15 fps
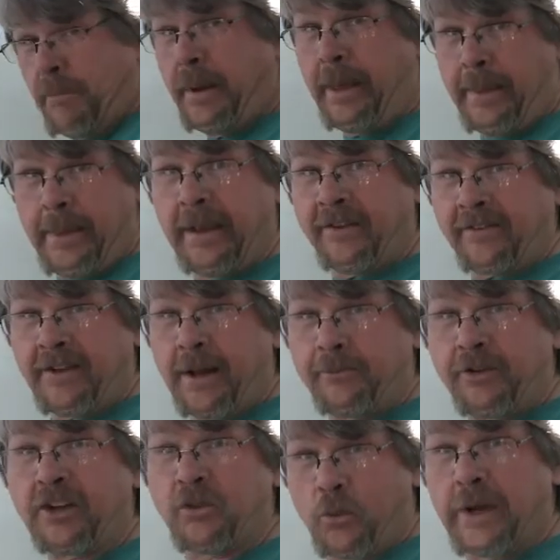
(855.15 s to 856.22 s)
but in this
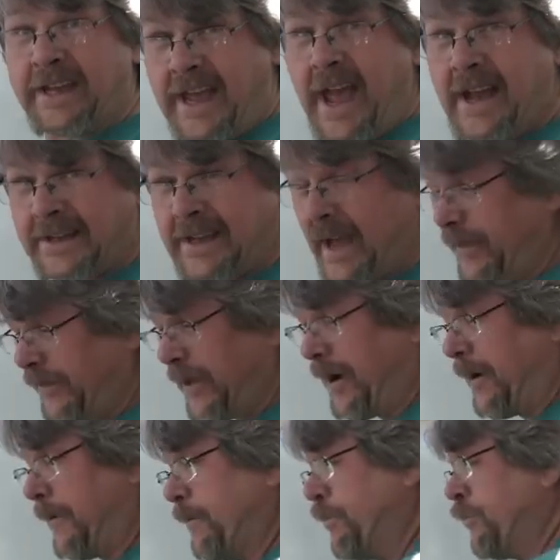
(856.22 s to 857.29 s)
subject, we can get there.
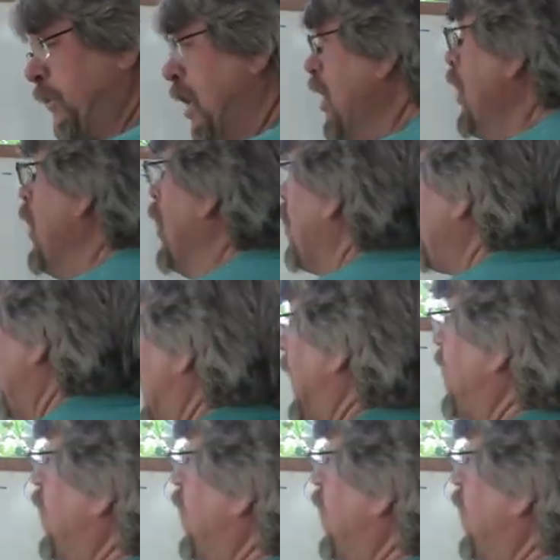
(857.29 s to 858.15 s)
So let's